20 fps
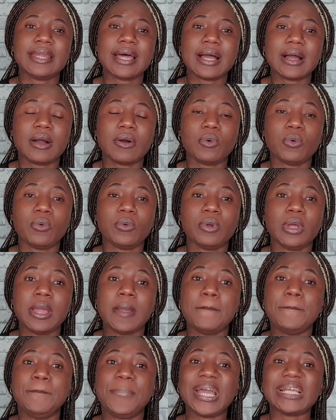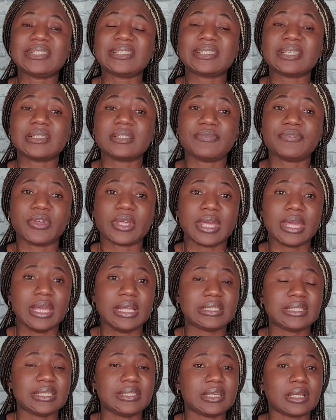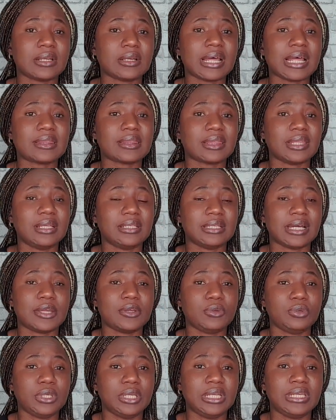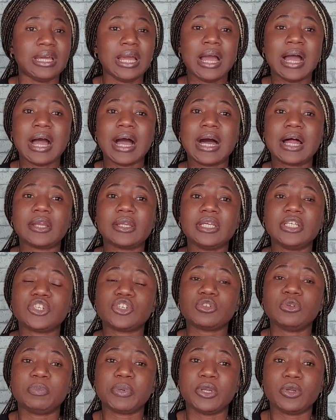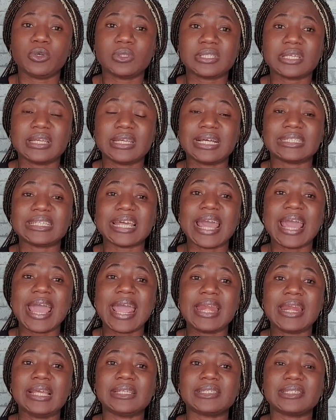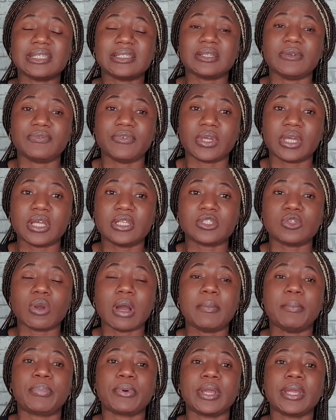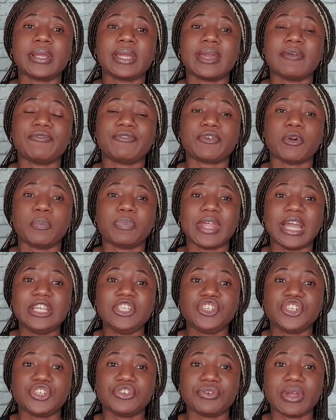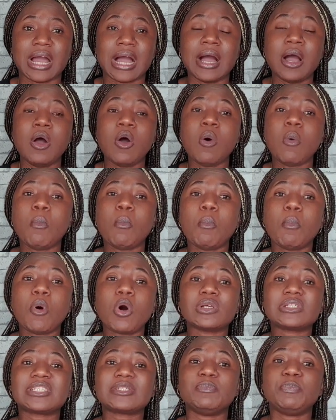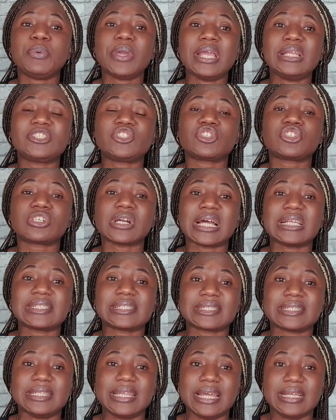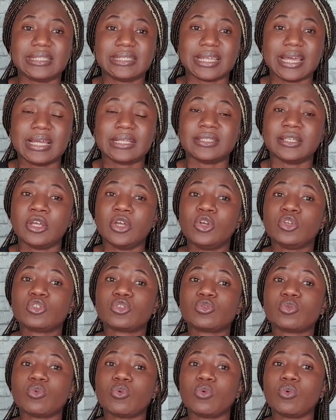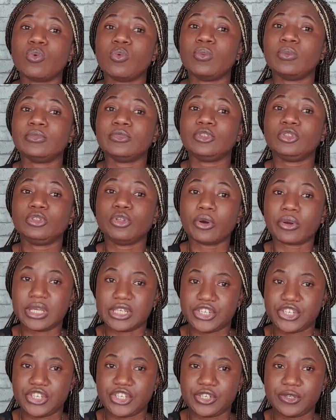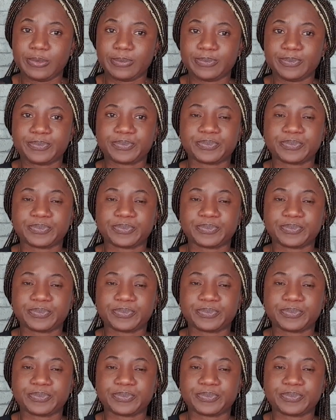Now, birth certificate is another thing that you need, and it should be noted that any certificate you are bringing from Nigeria must be translated to Deutsch.